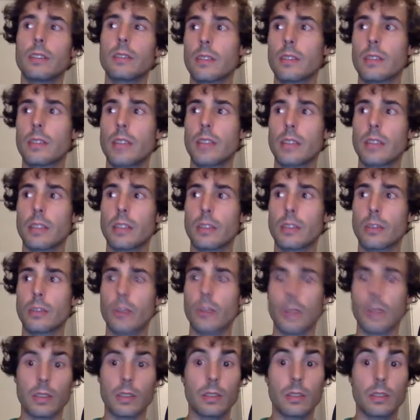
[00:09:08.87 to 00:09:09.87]
then
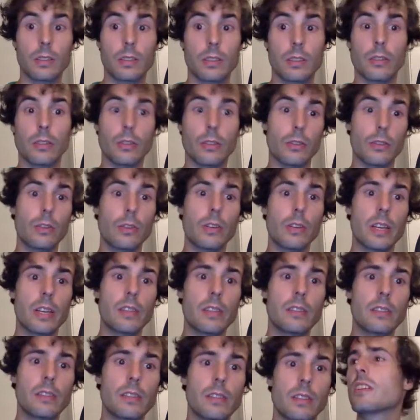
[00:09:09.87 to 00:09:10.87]
create the new
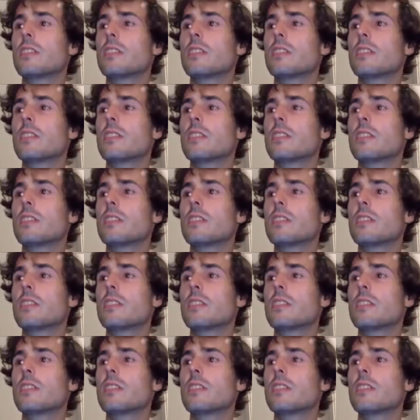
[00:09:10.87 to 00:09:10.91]
list,